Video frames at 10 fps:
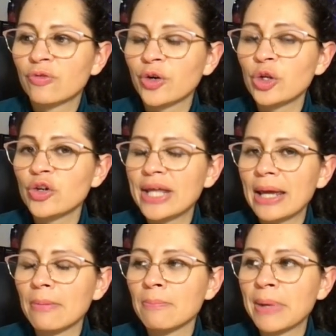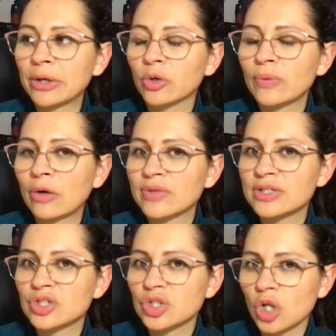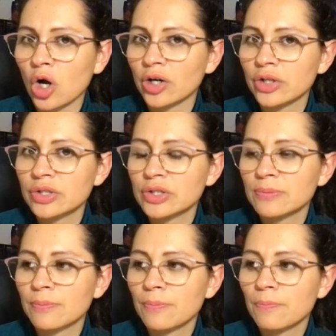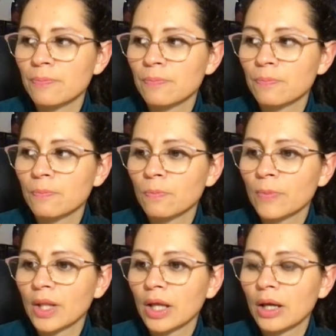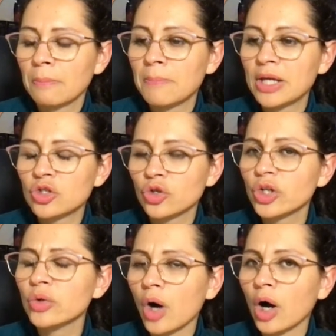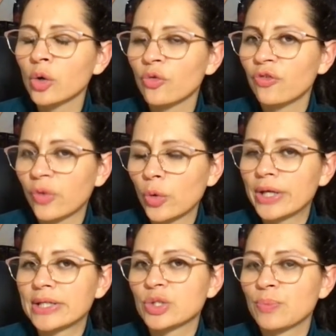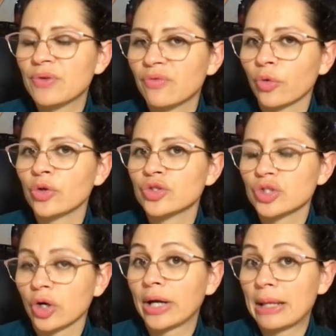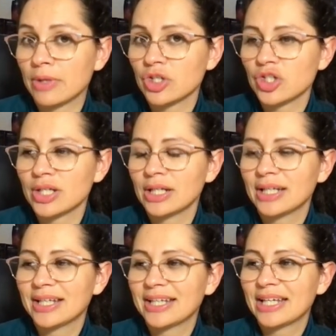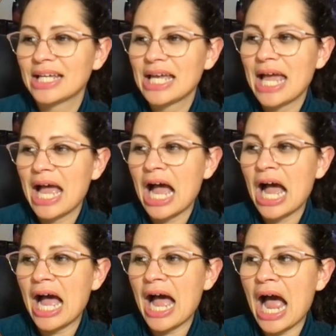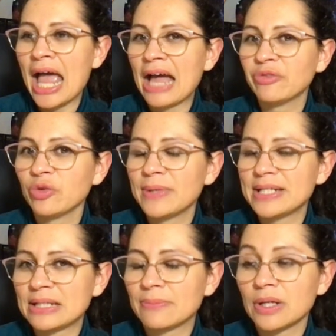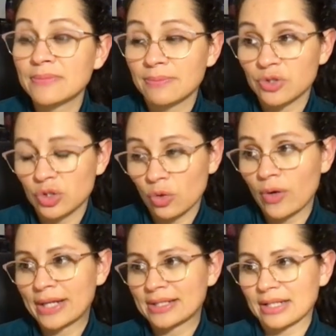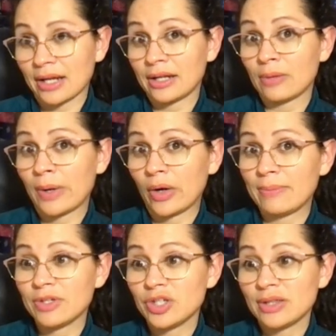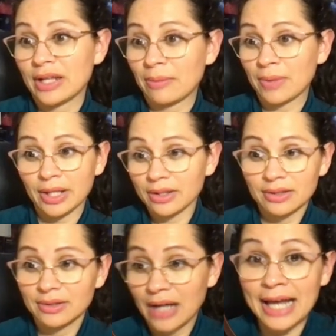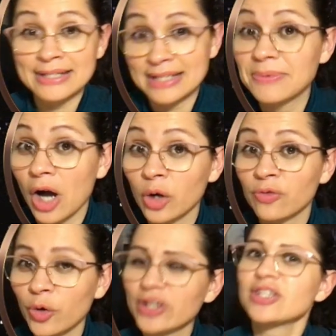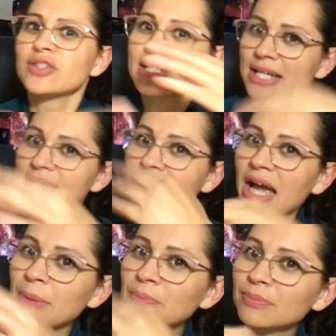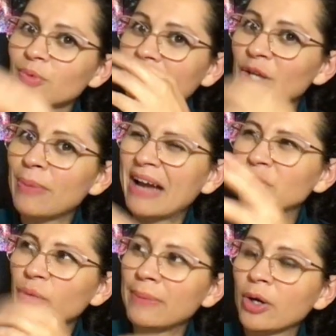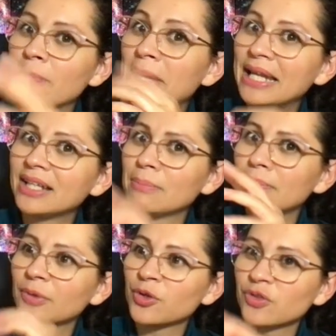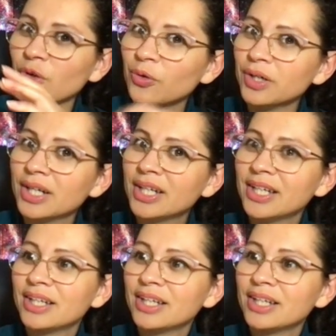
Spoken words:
For you to get better rounded stars, make sure you autofocus before you start imaging. I have to admit, sometimes I'm so excited about imaging that I'm like, I skip the autofocus because it takes time, right? You might have to wait about a minute or so